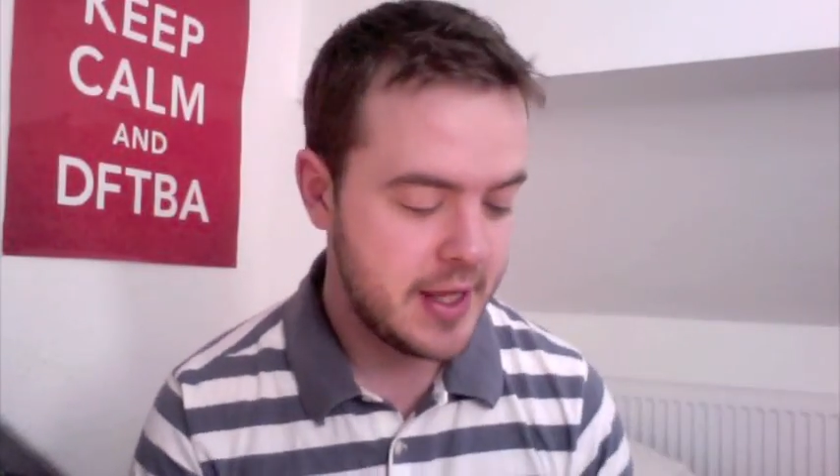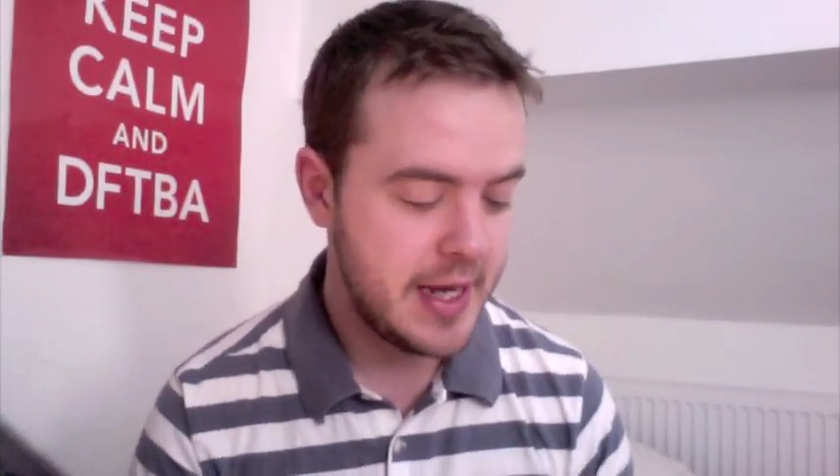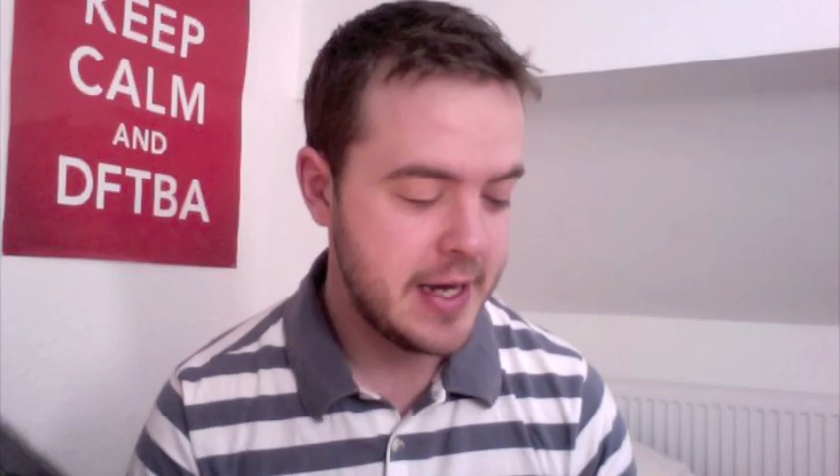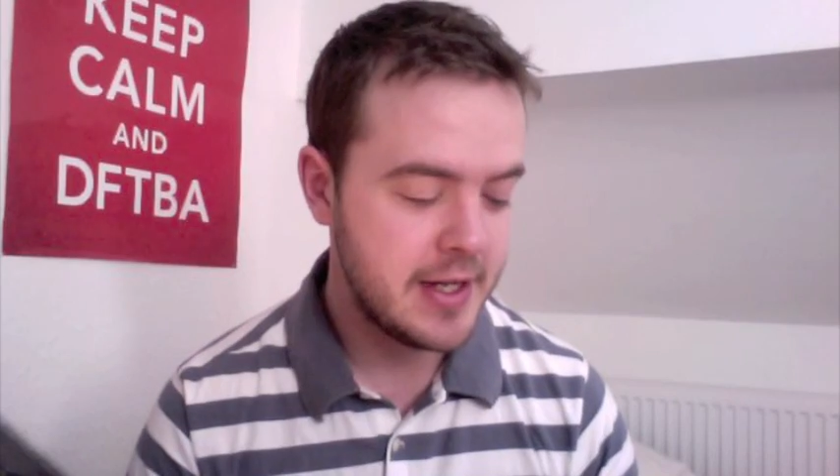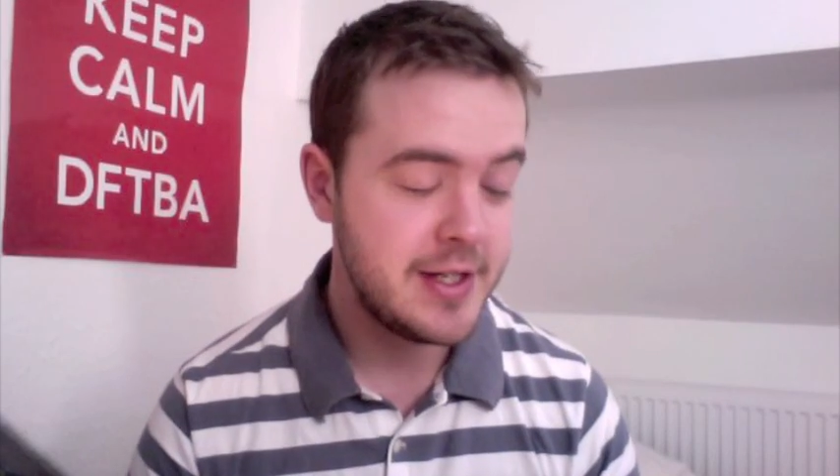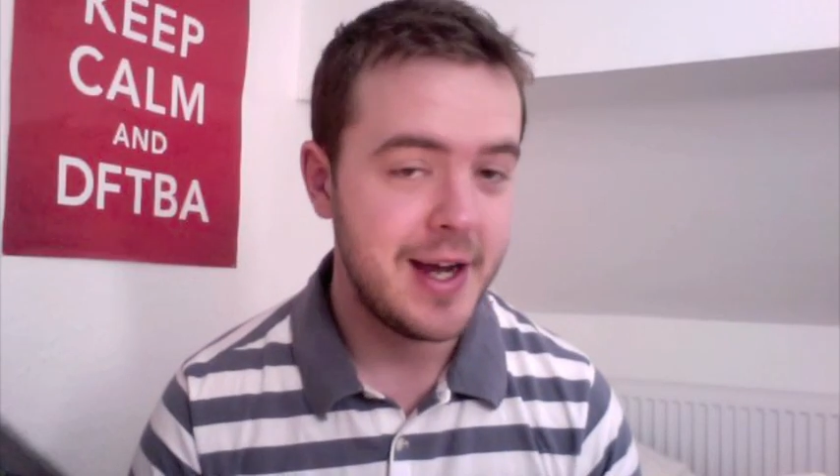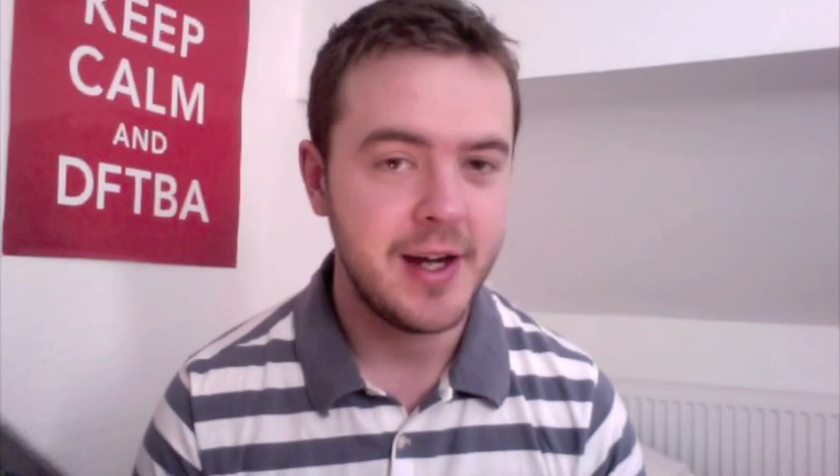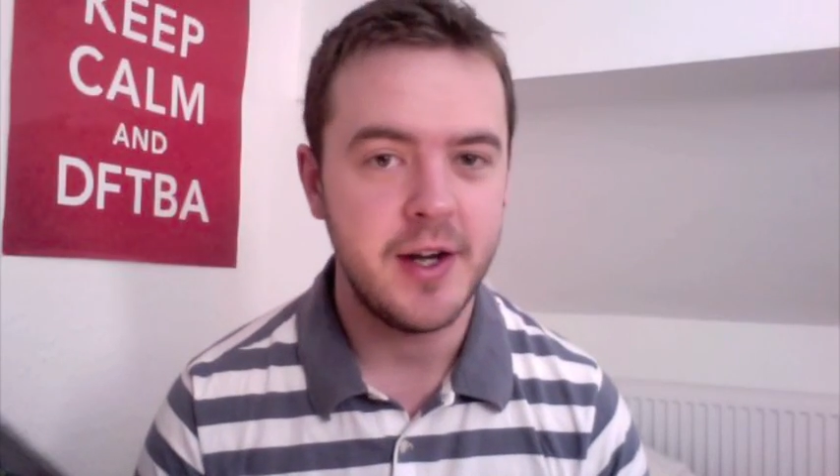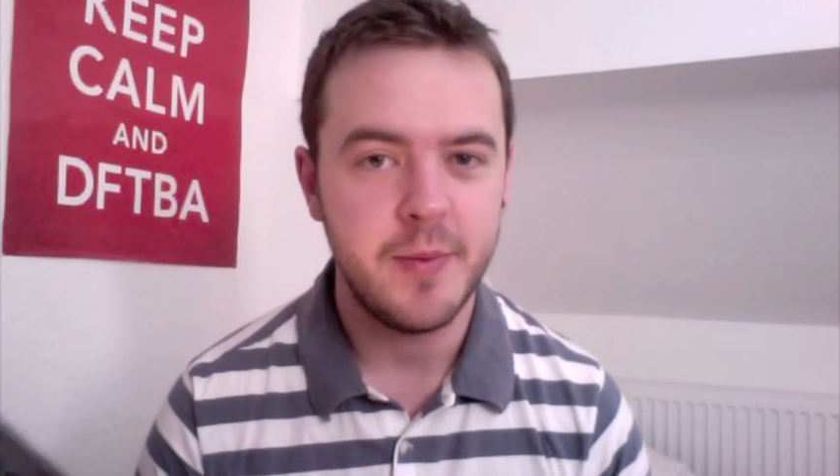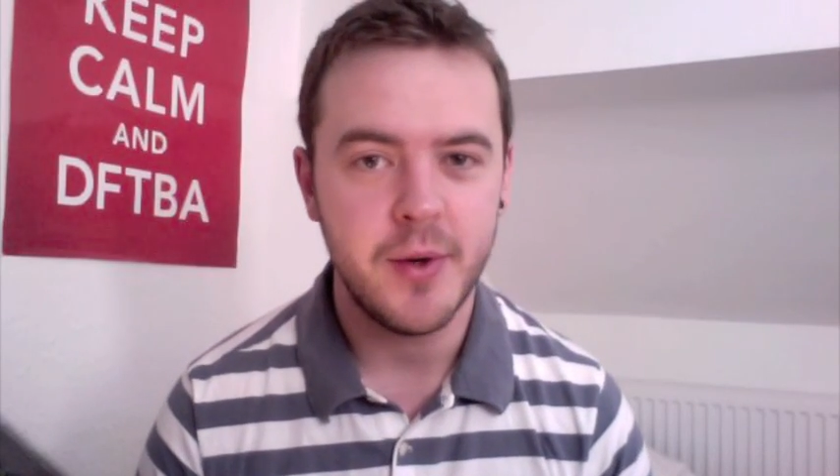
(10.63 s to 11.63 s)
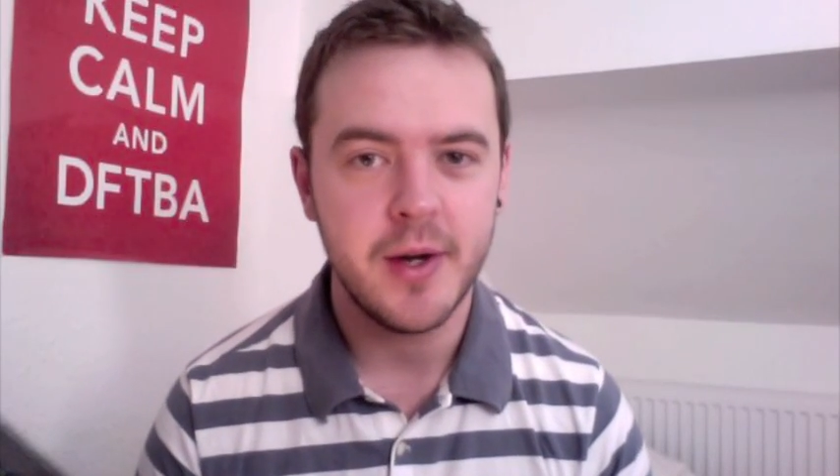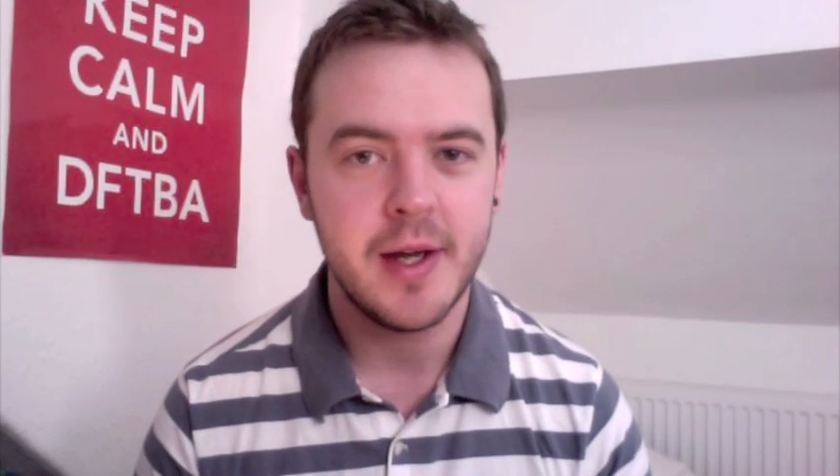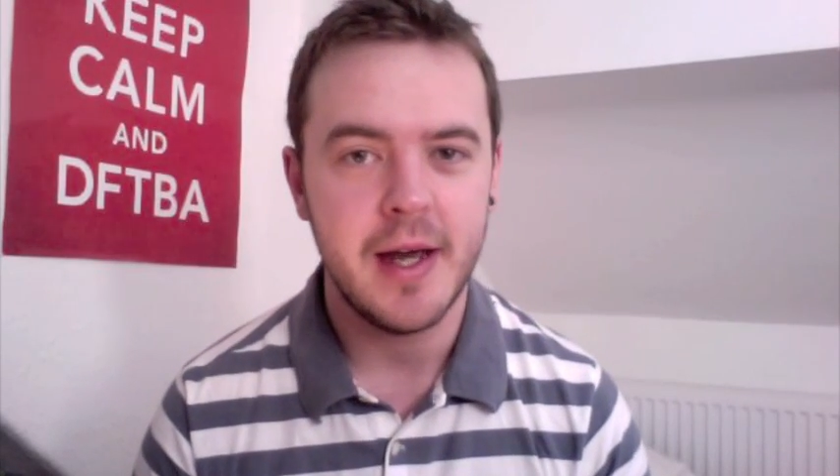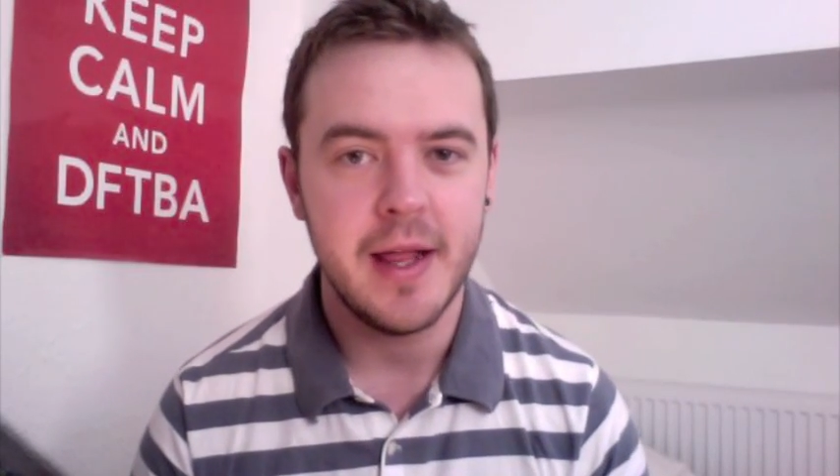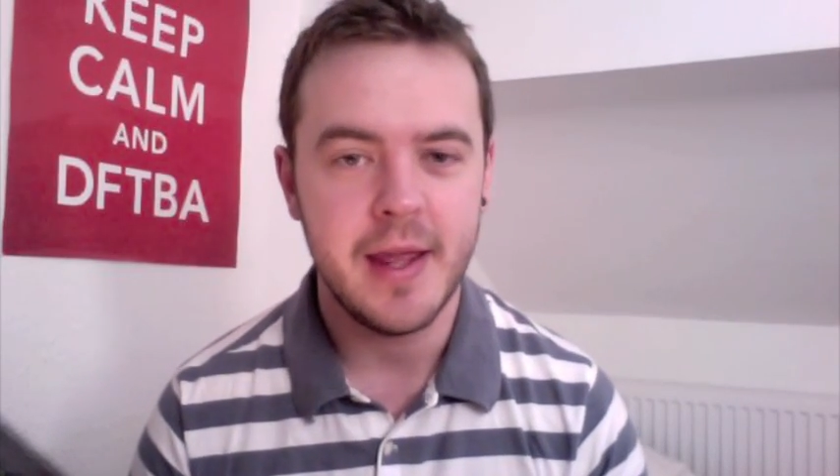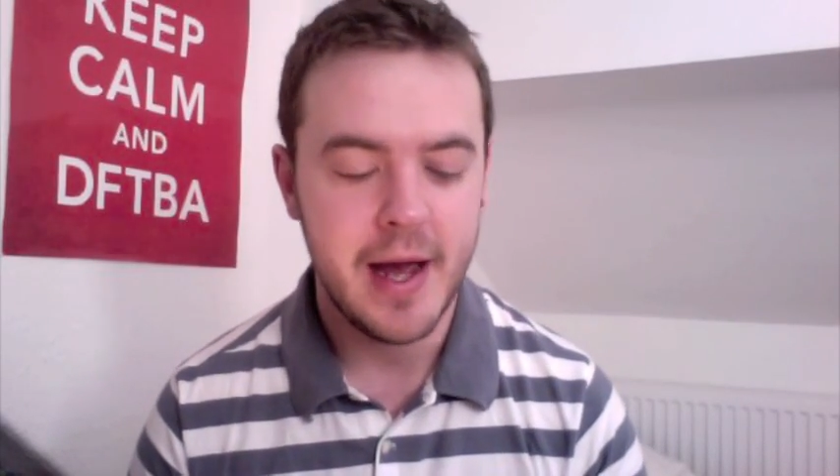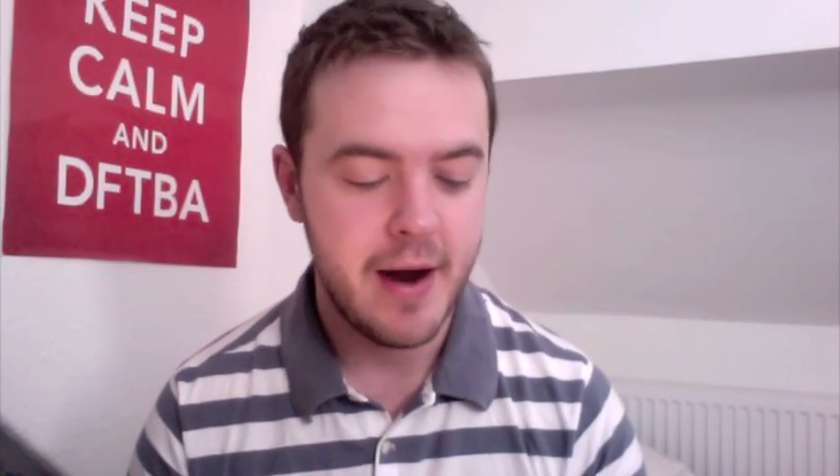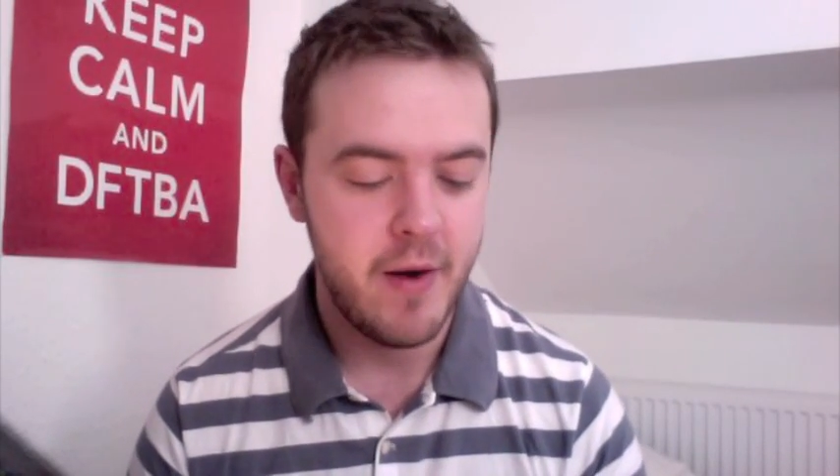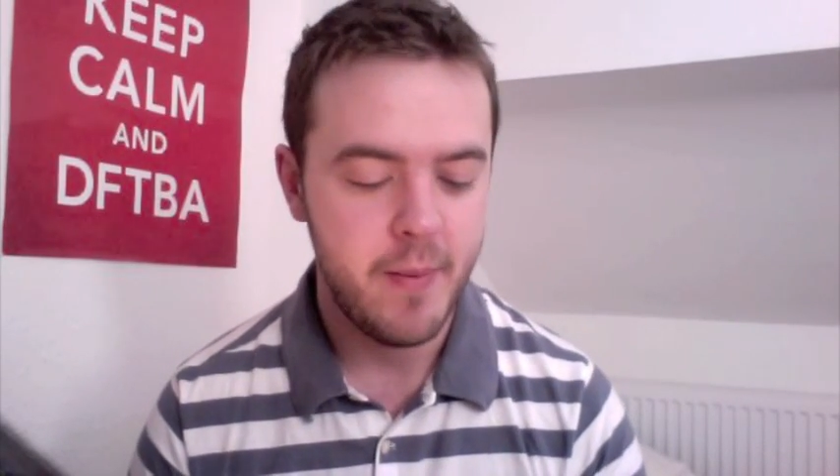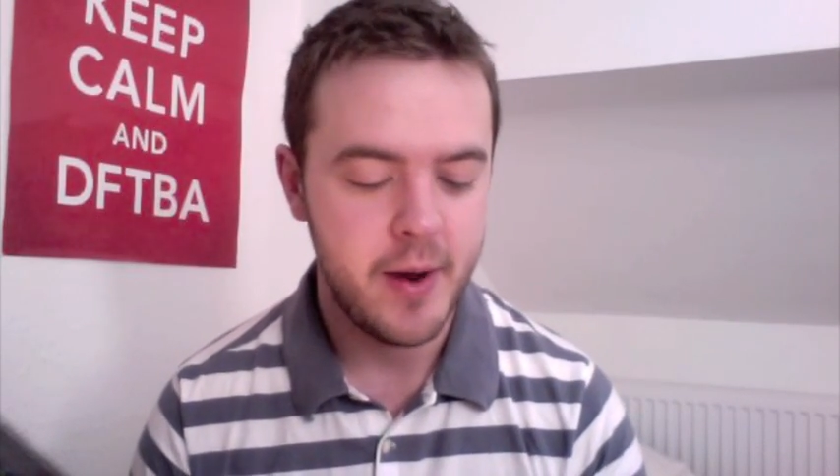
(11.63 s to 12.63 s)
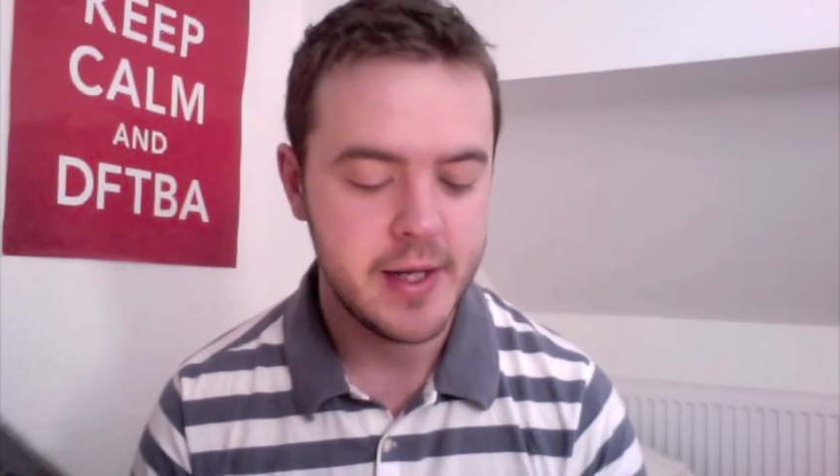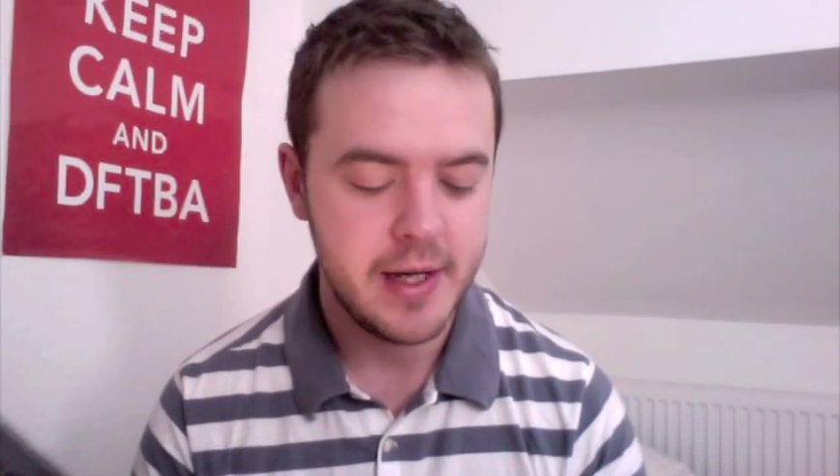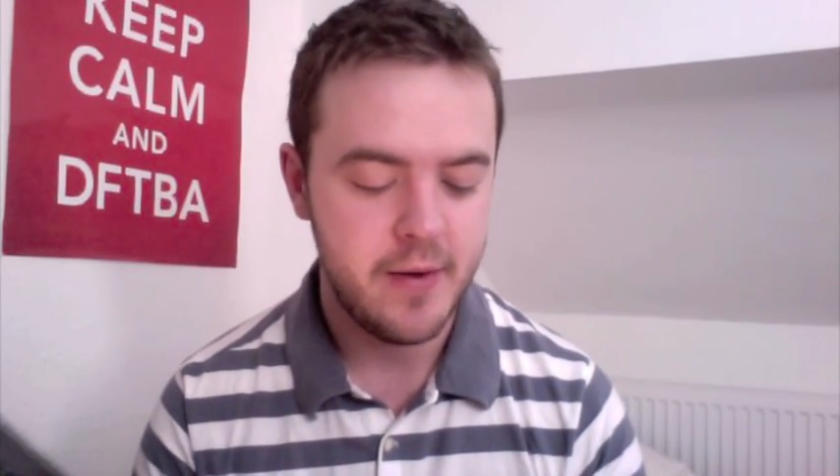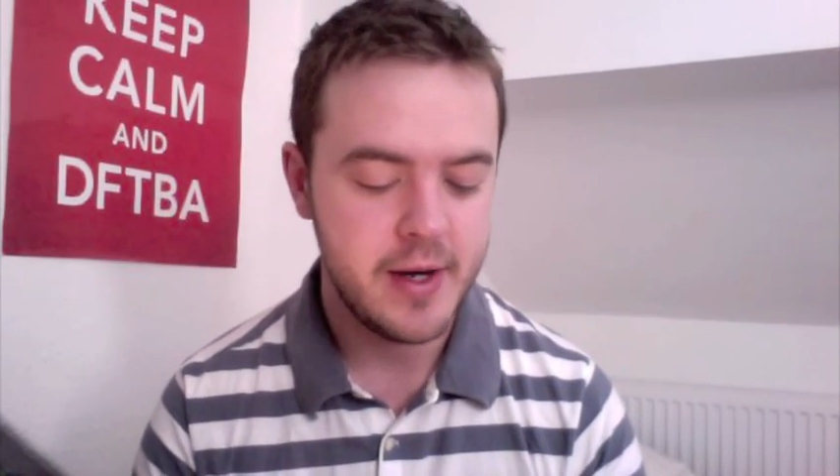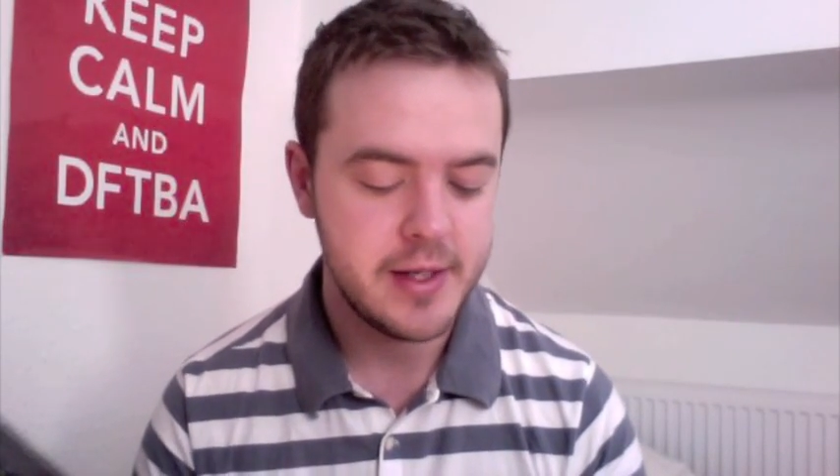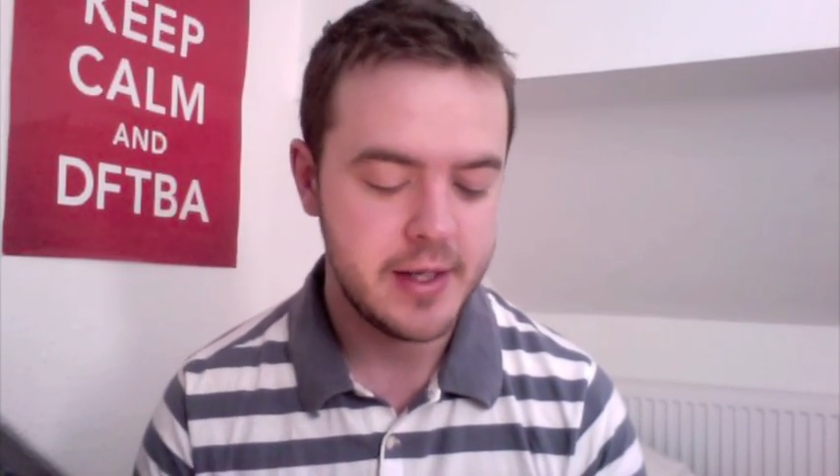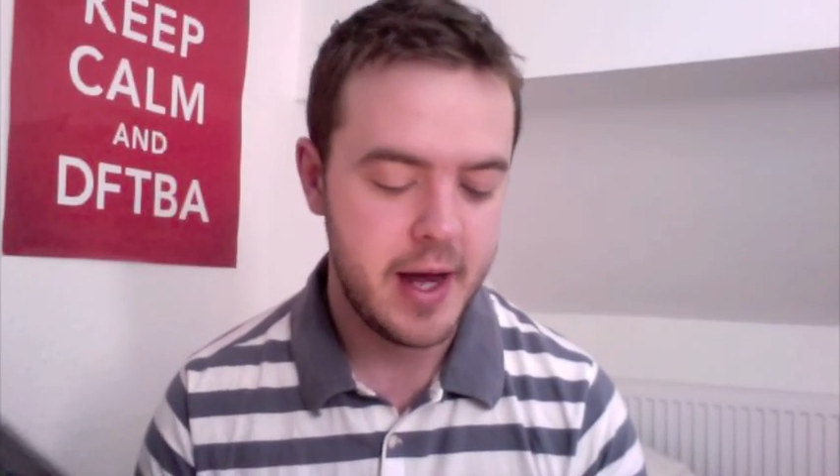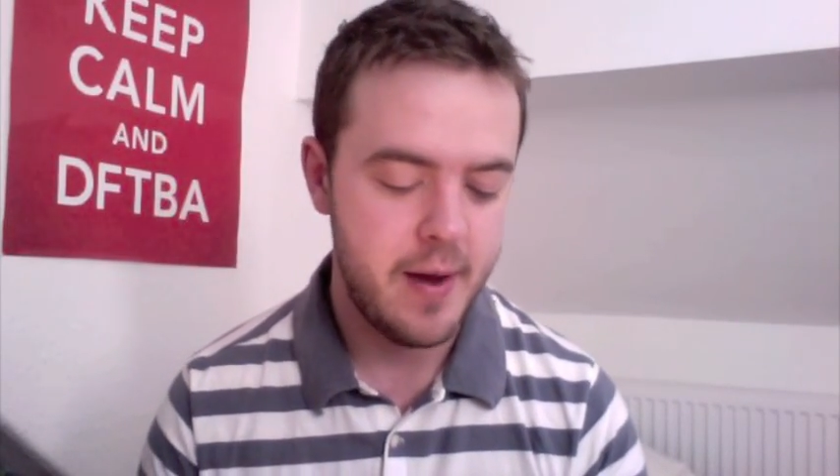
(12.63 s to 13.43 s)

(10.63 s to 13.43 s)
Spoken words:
the second book in the Harry Potter series.